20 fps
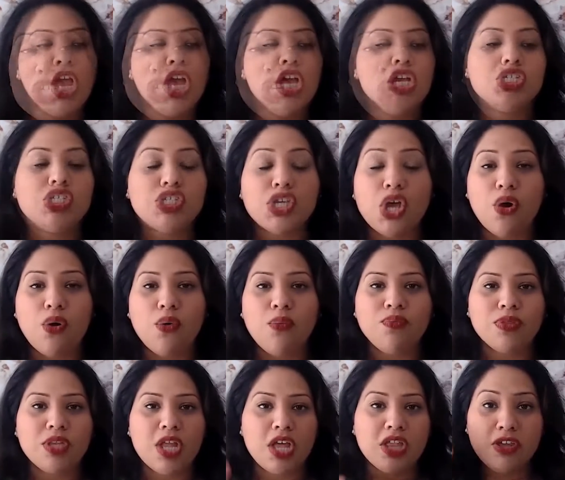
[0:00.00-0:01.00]
So
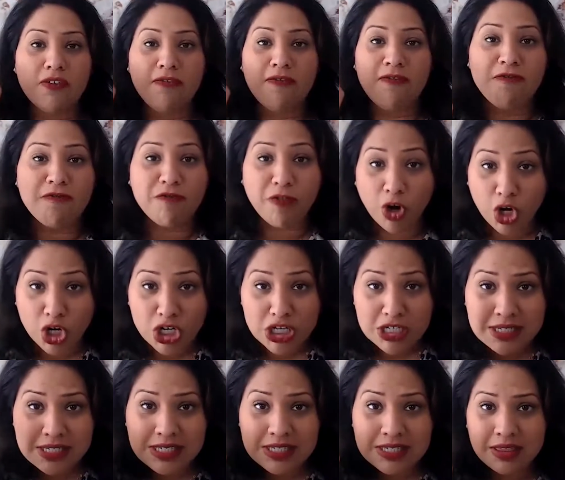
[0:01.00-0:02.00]
the
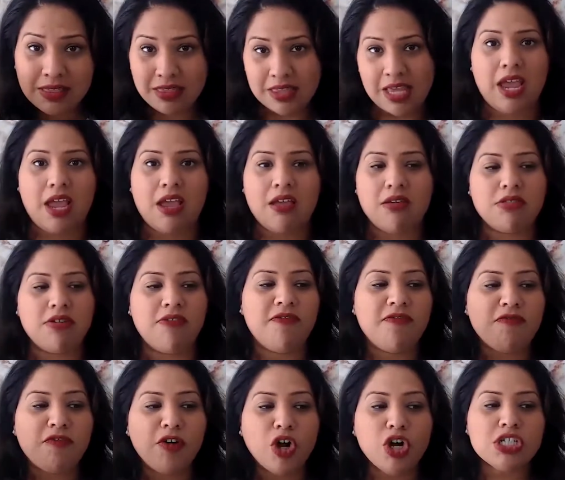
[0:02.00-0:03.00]
first thing, the
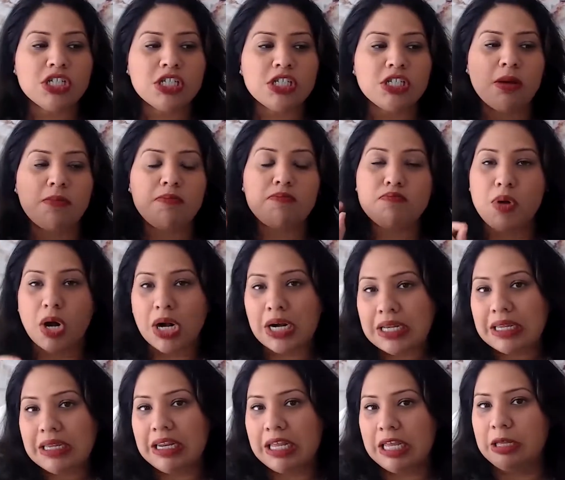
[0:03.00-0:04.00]
first
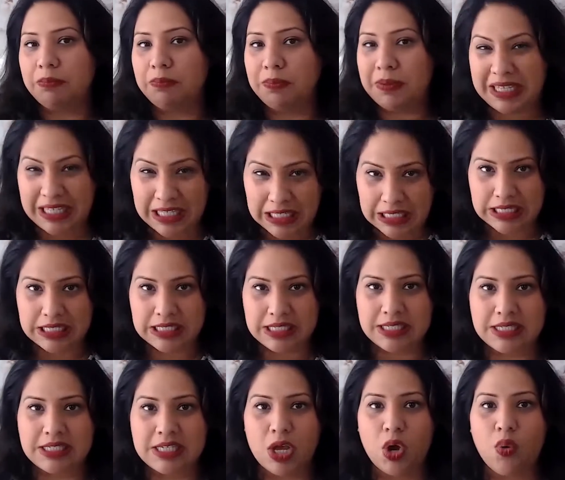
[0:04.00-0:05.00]
marketing
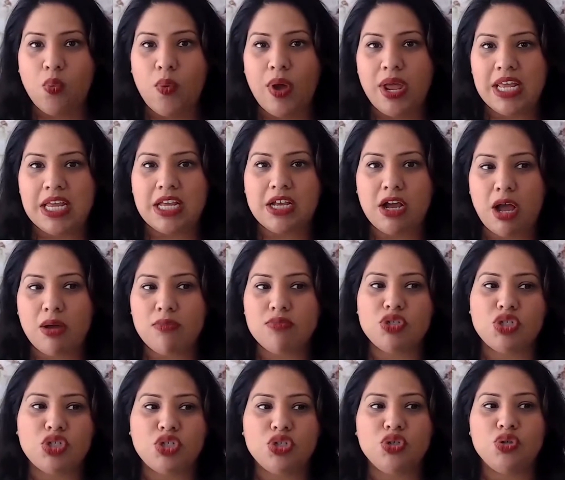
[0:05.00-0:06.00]
piece when it
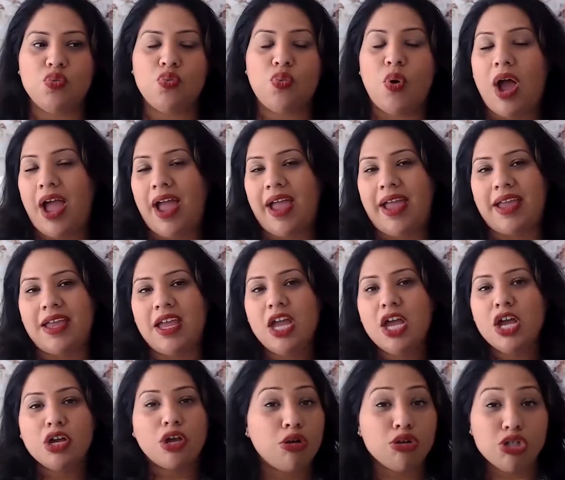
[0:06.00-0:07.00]
comes to why
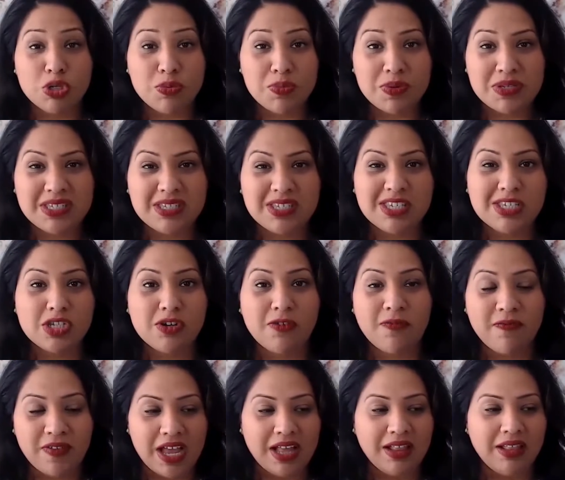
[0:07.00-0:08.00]
coaching businesses are
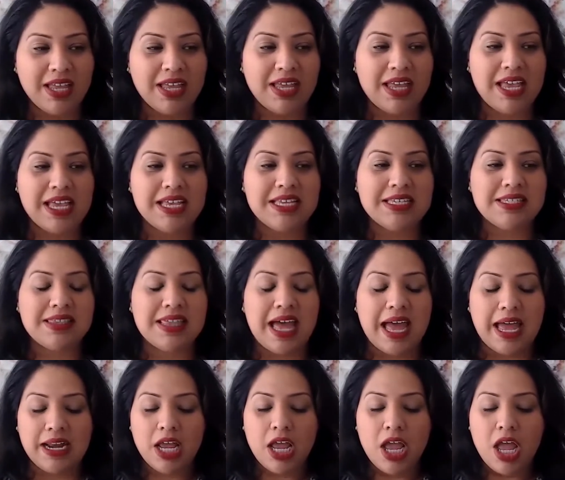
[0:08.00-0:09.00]
failing is that